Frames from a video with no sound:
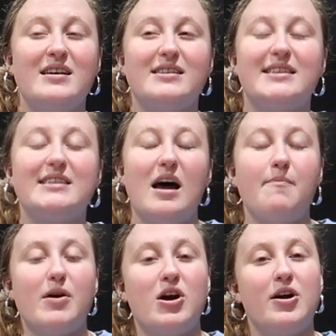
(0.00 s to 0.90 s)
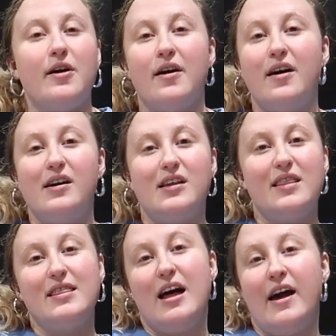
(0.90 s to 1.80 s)
summer
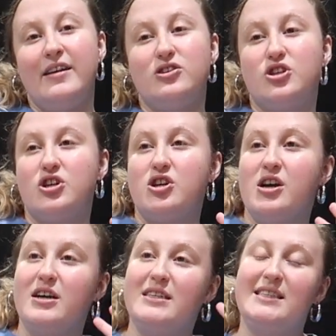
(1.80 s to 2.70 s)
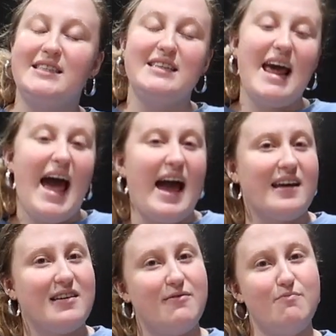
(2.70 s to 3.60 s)
lunch,
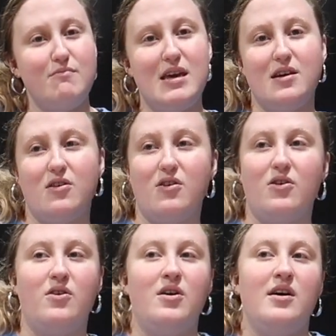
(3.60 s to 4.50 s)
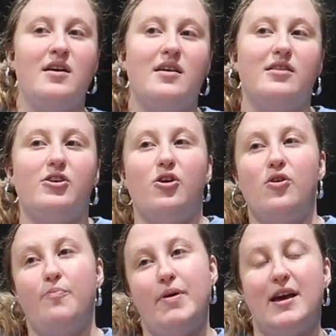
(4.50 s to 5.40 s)
snack, meal,
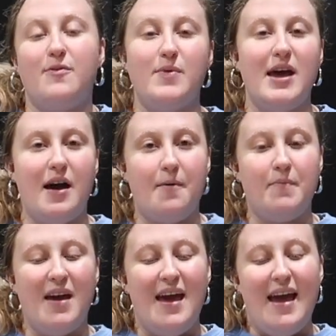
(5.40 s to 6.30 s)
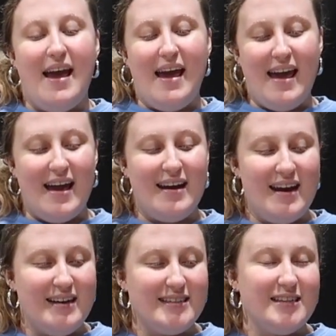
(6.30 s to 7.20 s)
little pick-me-up, and
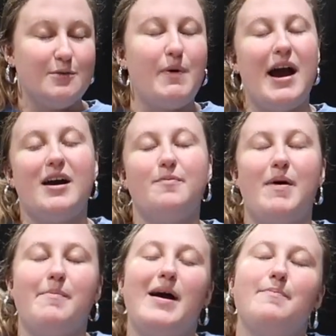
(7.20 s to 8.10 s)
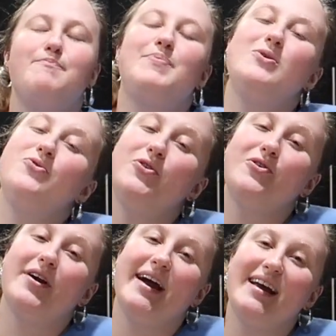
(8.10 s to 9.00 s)
it is inspired by my
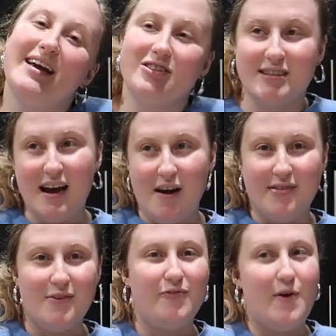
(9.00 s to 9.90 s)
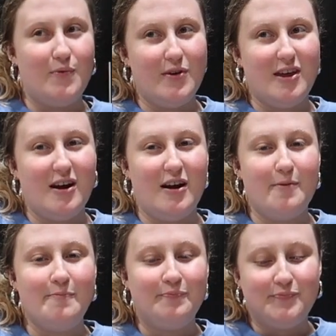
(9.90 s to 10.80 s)
beautiful granny. I just got off the phone with
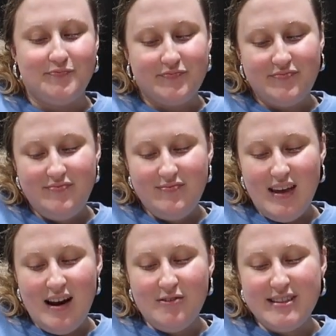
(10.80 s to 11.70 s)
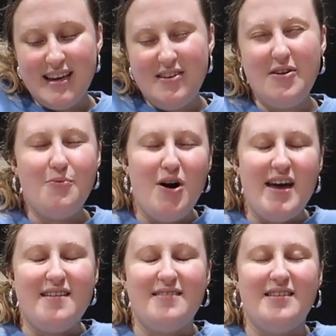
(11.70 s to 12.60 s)
her and I was like, you know
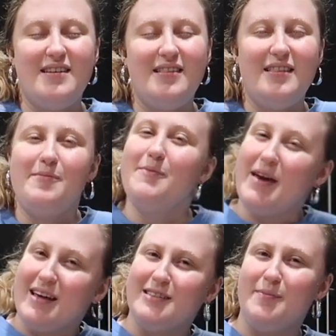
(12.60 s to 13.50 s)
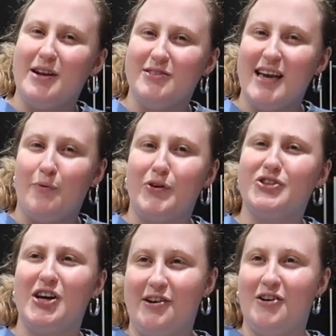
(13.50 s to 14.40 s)
what? Let me make a tomato
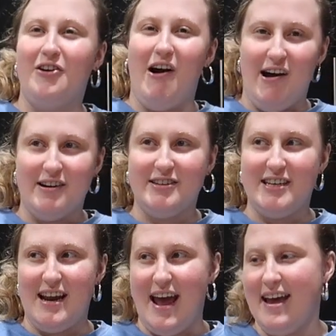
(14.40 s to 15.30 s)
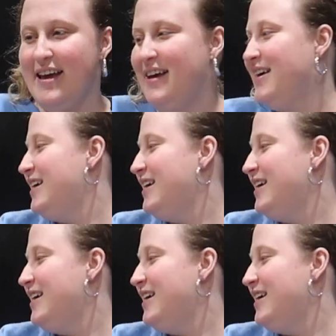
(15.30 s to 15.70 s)
sandwich in her honor today.